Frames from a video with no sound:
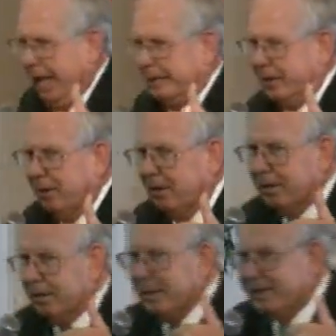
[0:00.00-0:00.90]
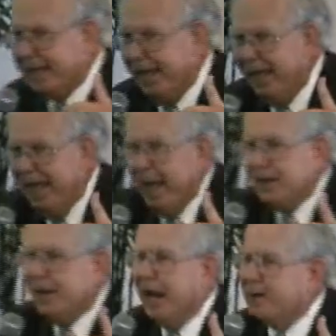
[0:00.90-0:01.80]
I said,
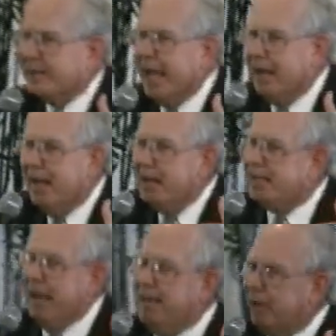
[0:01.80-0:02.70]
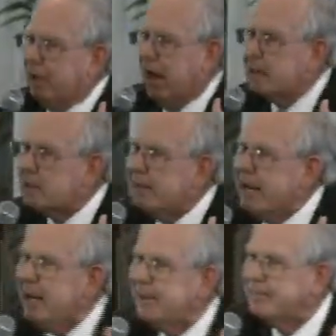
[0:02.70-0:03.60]
you got to understand, Steve had cussed me.